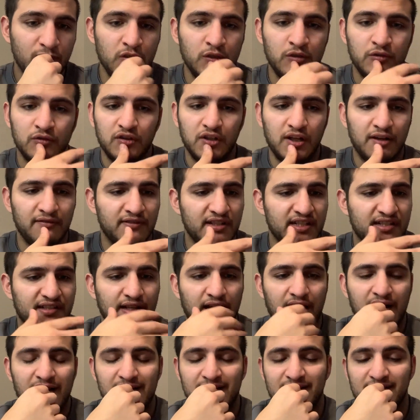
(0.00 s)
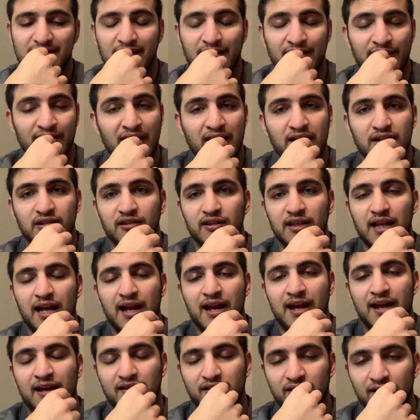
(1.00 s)
Love his size and that
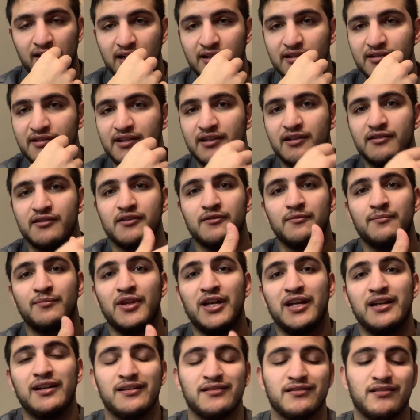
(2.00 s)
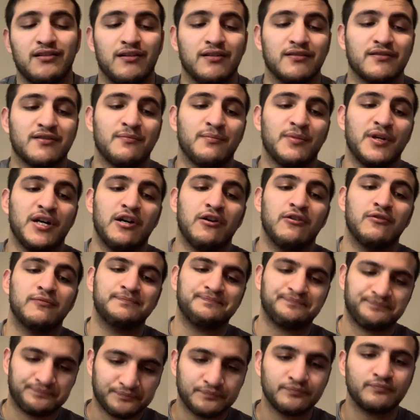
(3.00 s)
athleticism that I talked about.
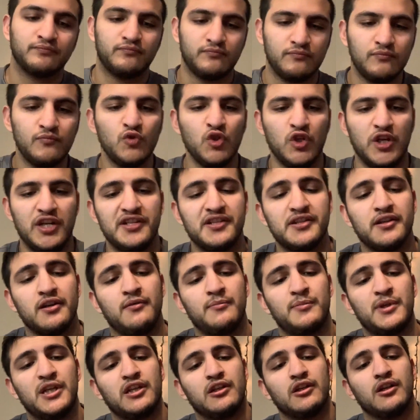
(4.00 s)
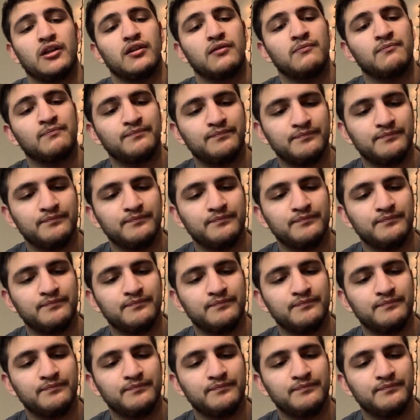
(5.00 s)
He's going to be good.